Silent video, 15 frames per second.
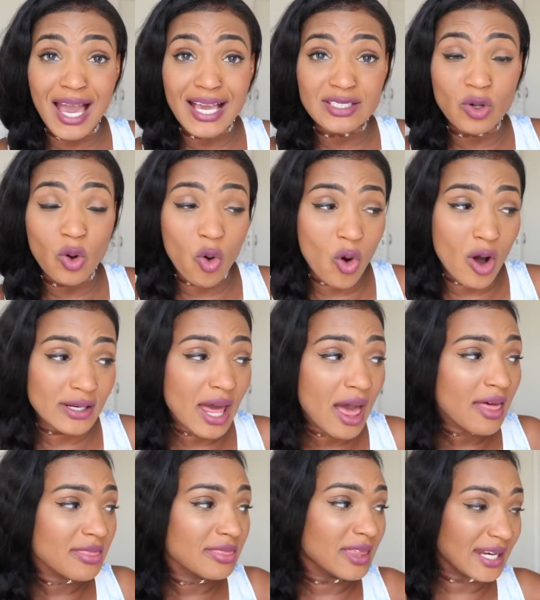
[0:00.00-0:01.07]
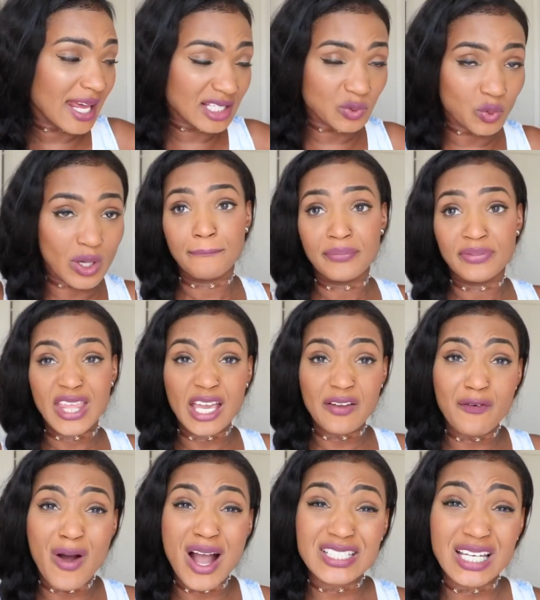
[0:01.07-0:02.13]
guys on the next one. Thank
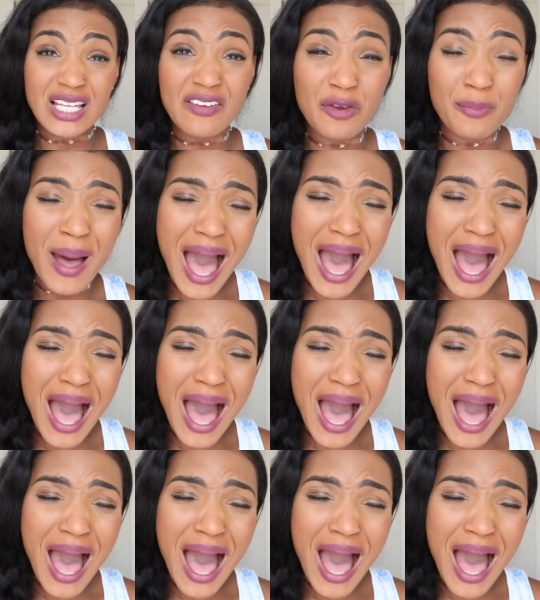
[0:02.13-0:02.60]
you for watching. I love you.